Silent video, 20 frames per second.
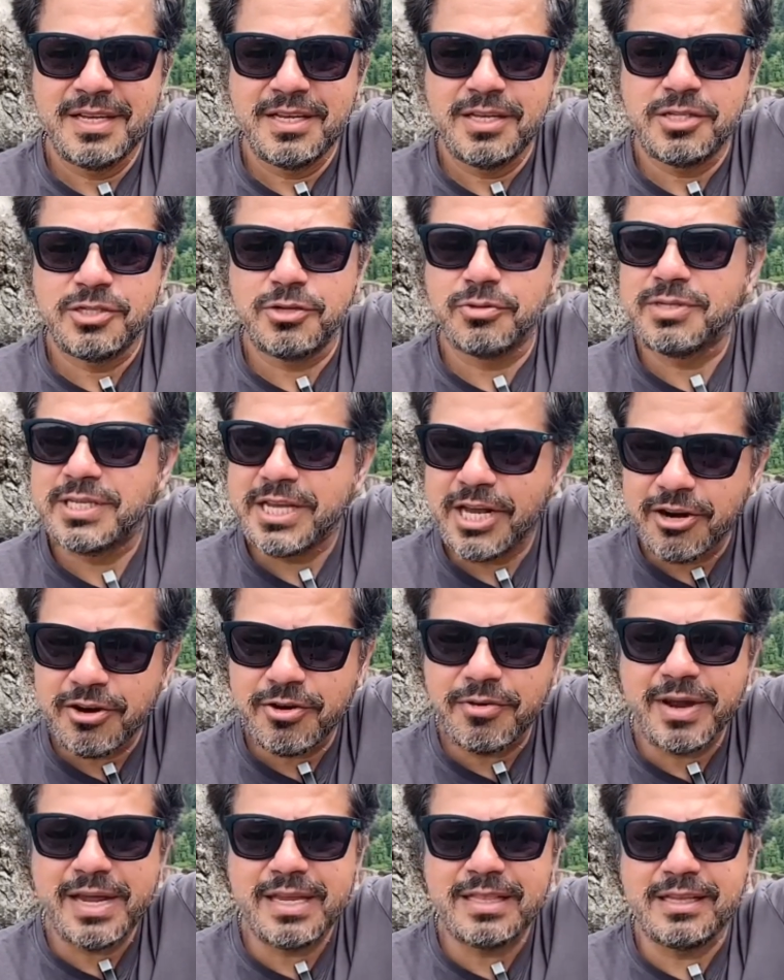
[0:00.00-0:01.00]
So dare
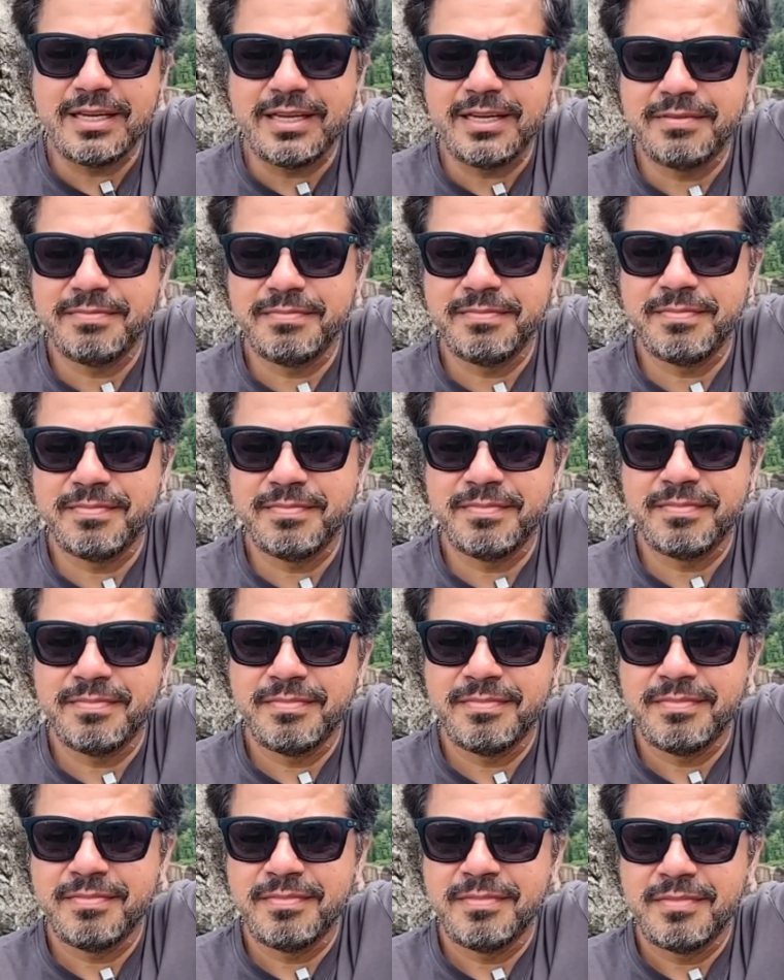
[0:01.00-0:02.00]
greatly,
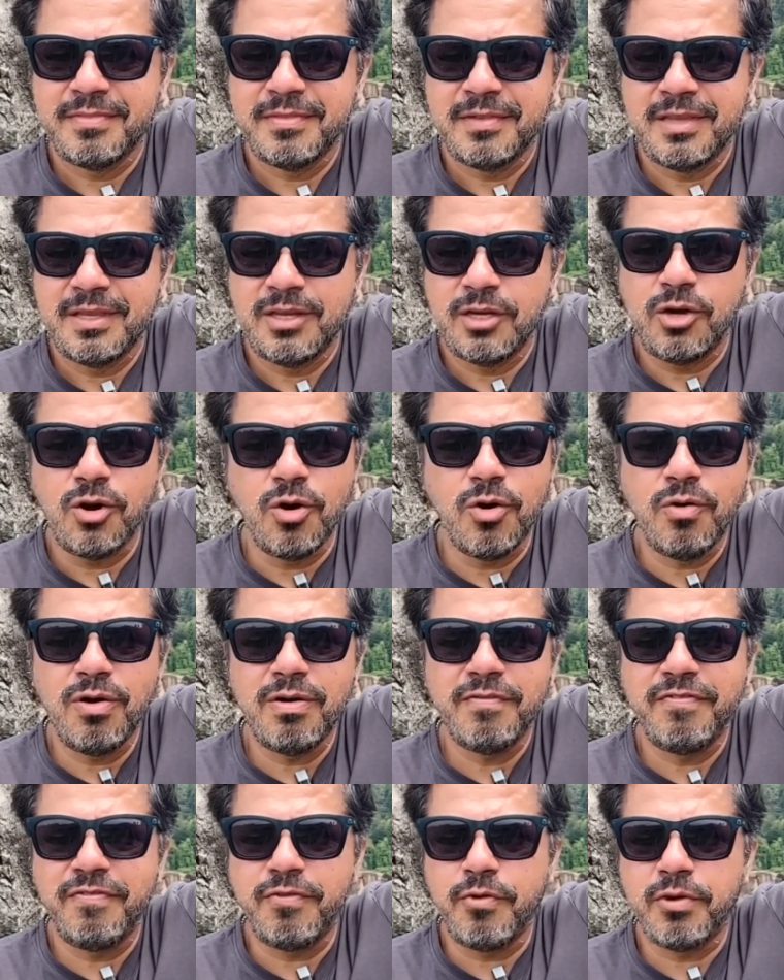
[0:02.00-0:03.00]
go
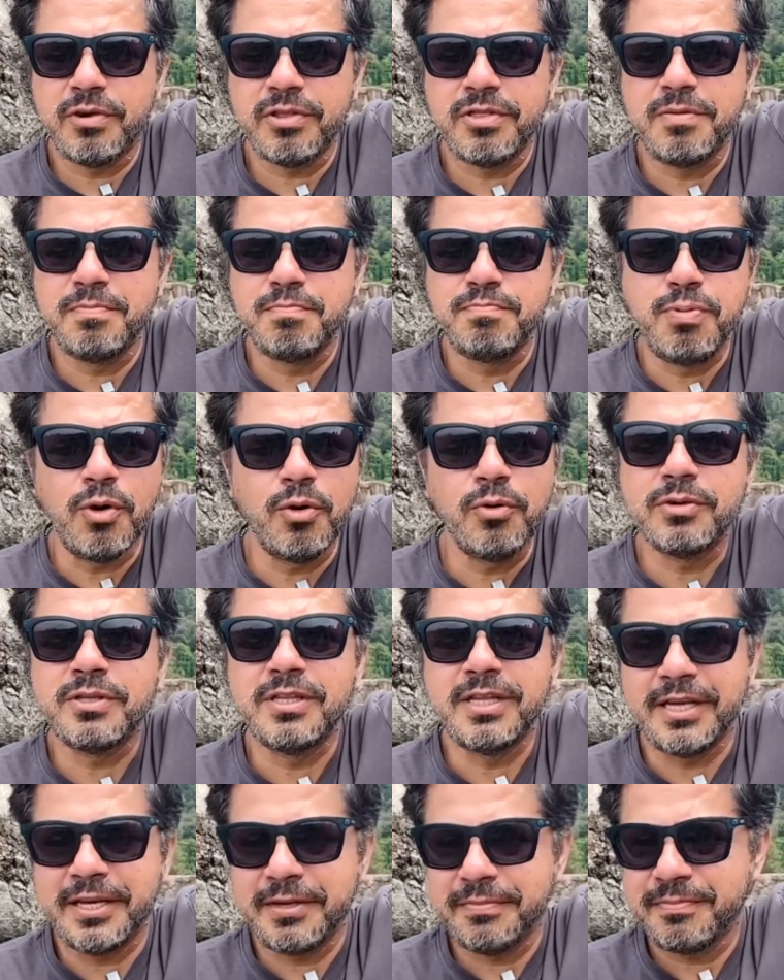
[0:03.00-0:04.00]
forth
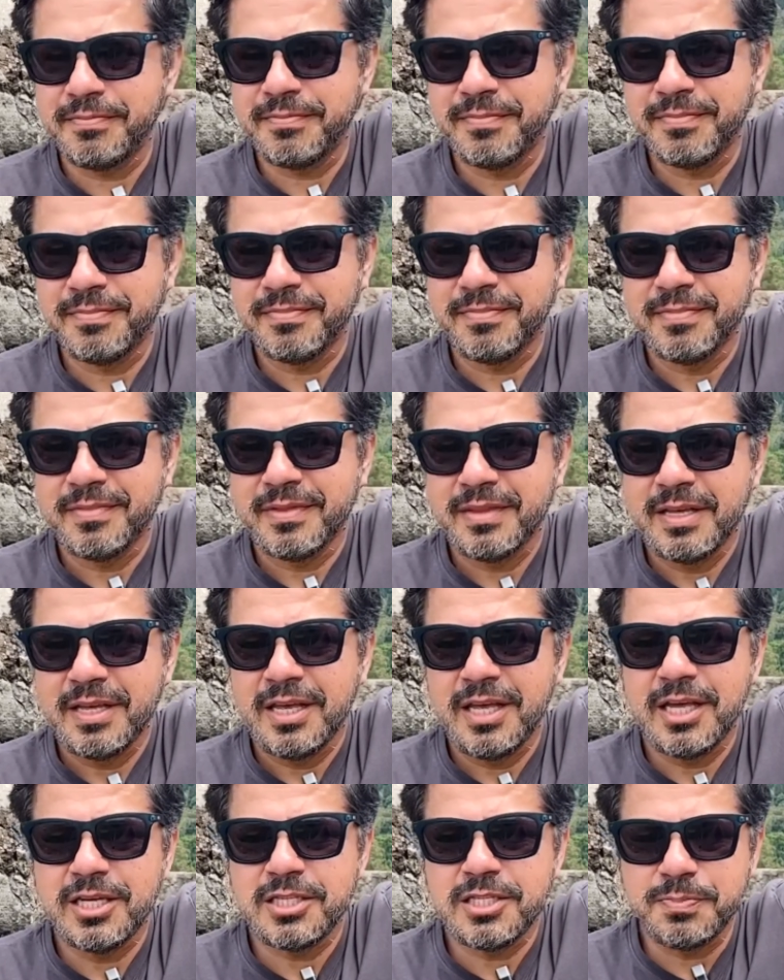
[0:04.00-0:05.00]
boldly,
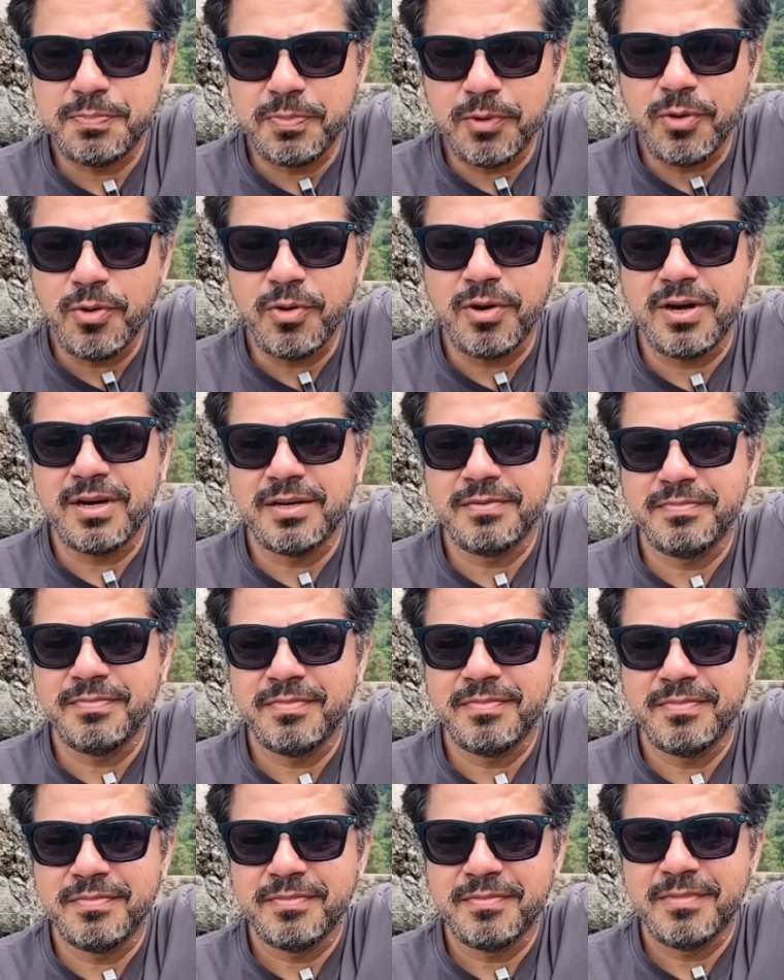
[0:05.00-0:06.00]
explore.
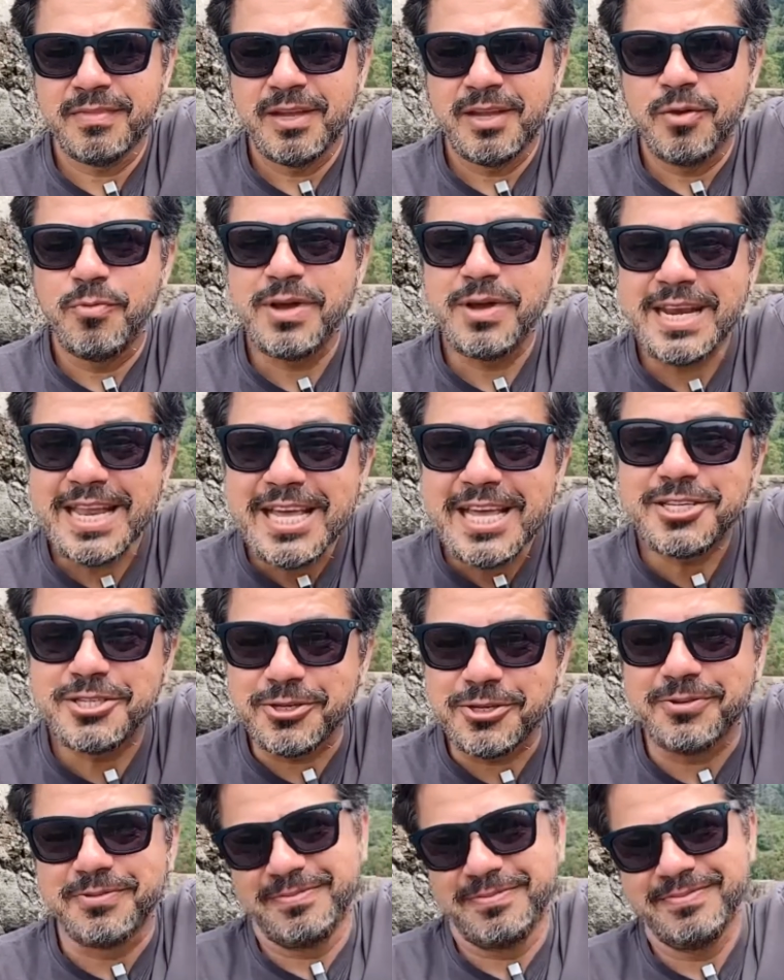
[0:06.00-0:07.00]
We need
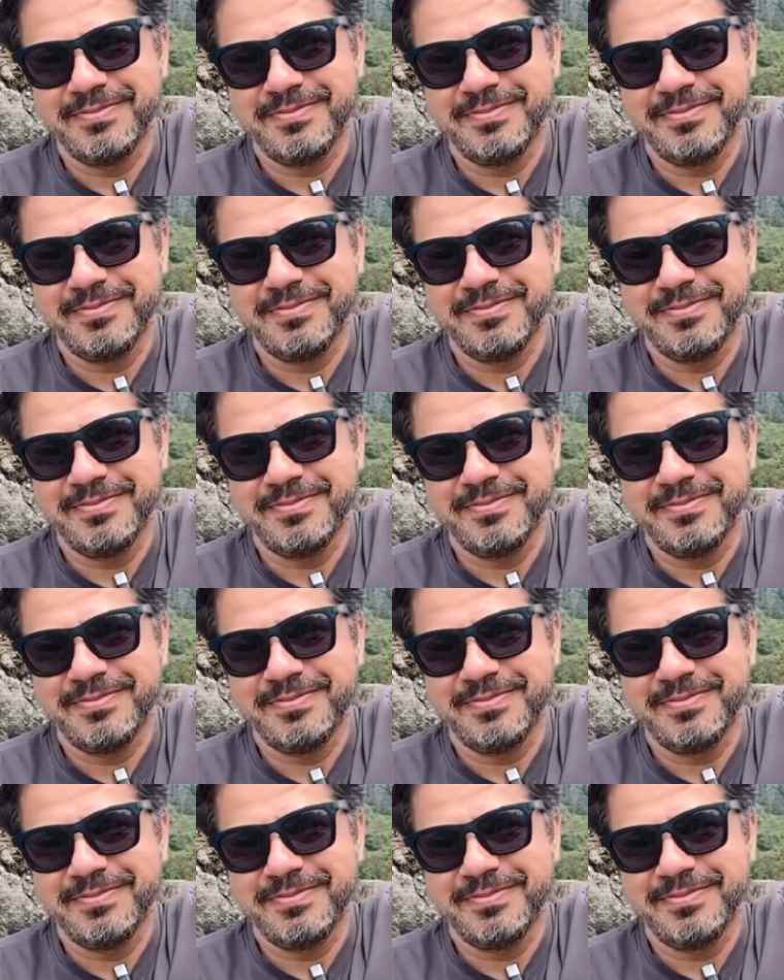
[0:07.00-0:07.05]
you.